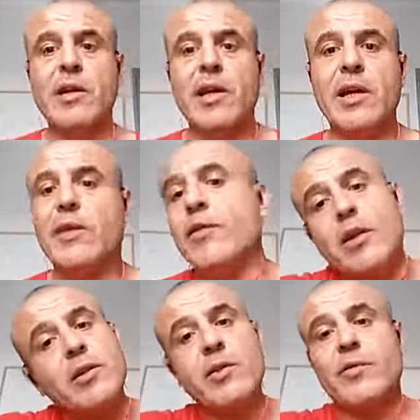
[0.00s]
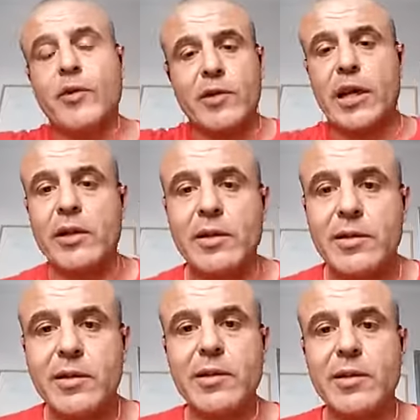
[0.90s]
If not, you forget.
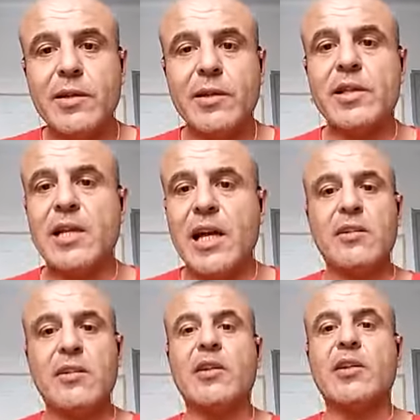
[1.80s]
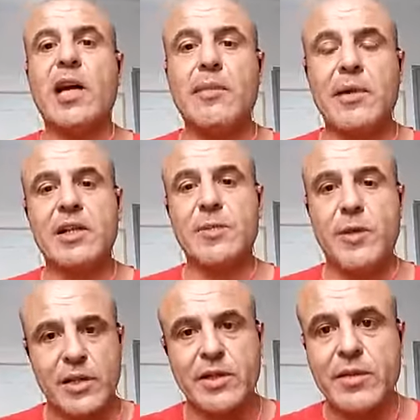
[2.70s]
It's like not having
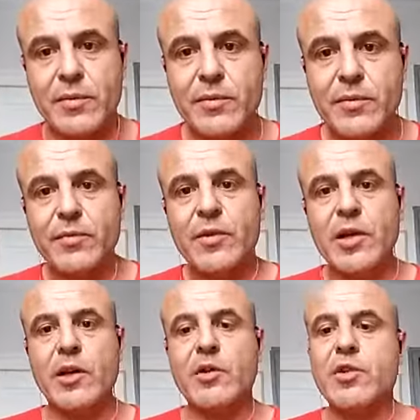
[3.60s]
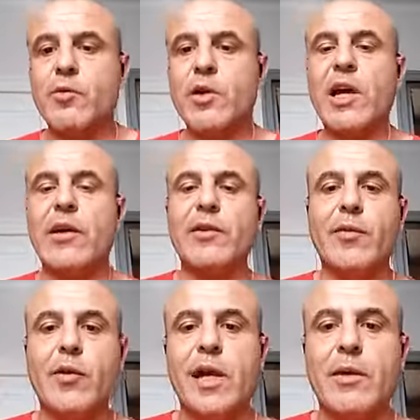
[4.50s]
experience, you know. So we have the
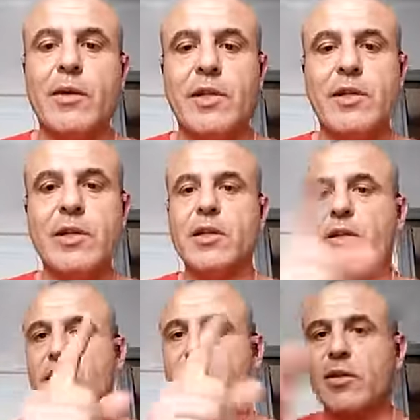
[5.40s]
four elements, you know.